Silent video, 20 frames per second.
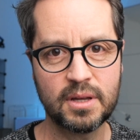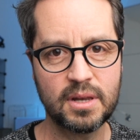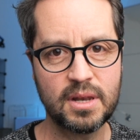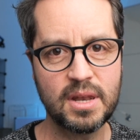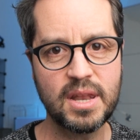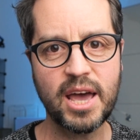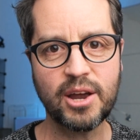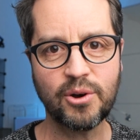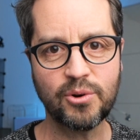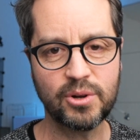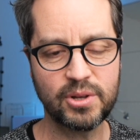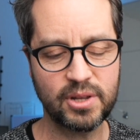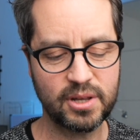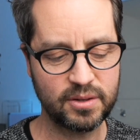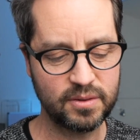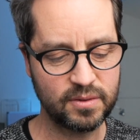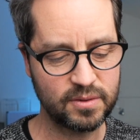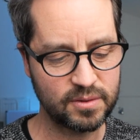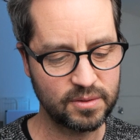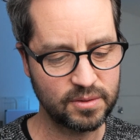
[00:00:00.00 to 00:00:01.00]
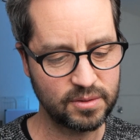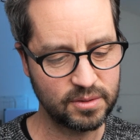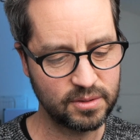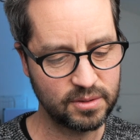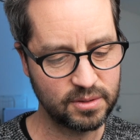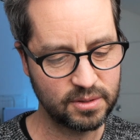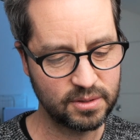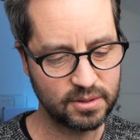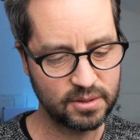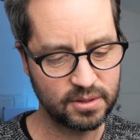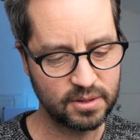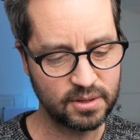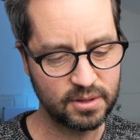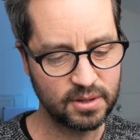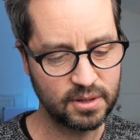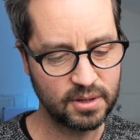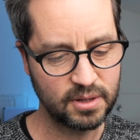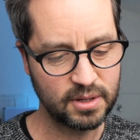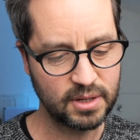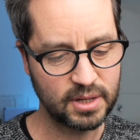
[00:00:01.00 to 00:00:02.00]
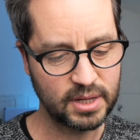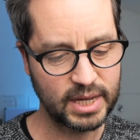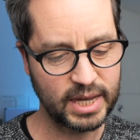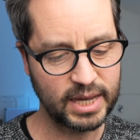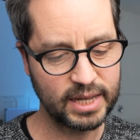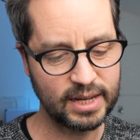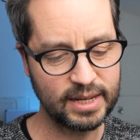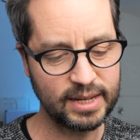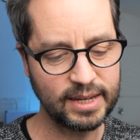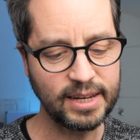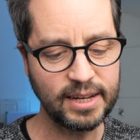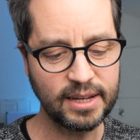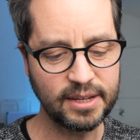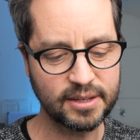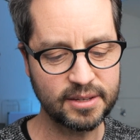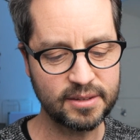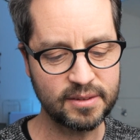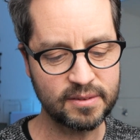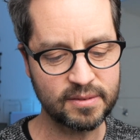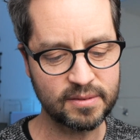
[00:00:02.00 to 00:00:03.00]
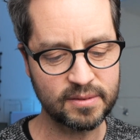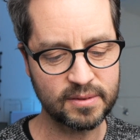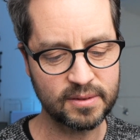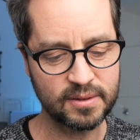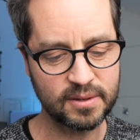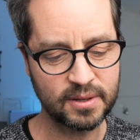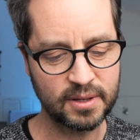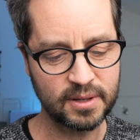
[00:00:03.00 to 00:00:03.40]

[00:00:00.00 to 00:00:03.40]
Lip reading: narrowness, and littleness,